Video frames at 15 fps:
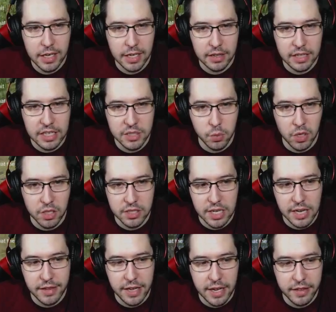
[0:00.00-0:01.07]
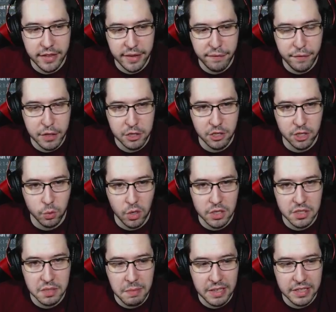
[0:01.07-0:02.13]
these ones, and then the fish hunter
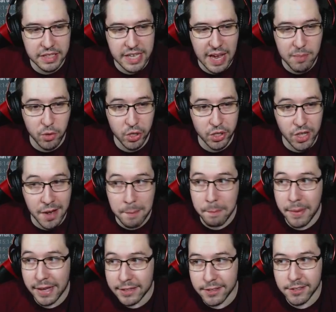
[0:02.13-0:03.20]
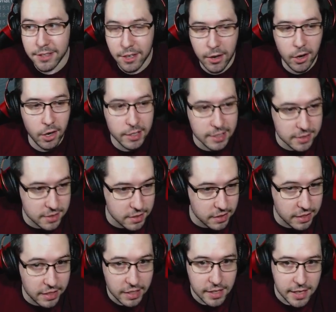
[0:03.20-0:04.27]
ones to make the game look a lot better.
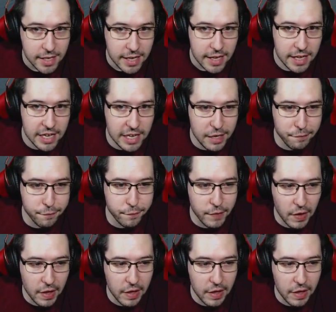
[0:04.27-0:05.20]
Honestly, if